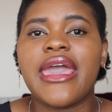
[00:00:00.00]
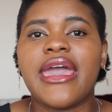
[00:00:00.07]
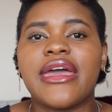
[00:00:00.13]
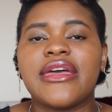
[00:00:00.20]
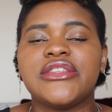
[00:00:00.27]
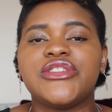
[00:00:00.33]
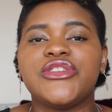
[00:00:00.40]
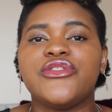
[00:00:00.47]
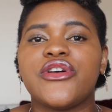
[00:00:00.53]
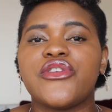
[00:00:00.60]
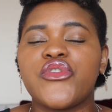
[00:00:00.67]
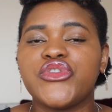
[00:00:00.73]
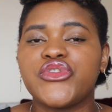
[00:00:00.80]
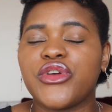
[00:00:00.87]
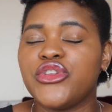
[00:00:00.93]
and you are
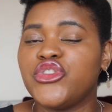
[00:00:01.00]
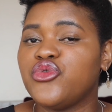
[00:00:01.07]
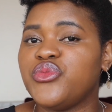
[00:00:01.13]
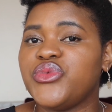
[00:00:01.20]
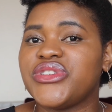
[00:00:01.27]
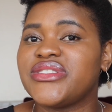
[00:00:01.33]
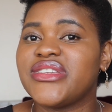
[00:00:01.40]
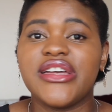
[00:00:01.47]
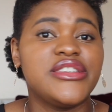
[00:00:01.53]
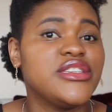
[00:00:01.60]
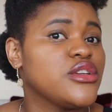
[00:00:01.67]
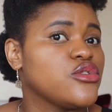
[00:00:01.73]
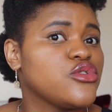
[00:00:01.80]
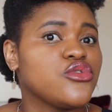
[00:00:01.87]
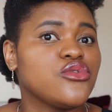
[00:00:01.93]
not going to be
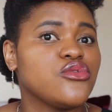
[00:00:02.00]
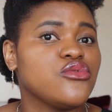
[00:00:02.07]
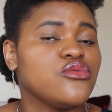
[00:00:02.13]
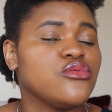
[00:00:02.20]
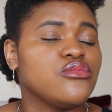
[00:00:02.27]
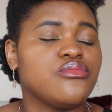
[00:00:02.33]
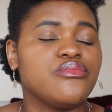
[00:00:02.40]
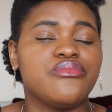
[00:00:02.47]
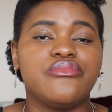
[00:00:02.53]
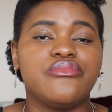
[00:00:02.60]
starting to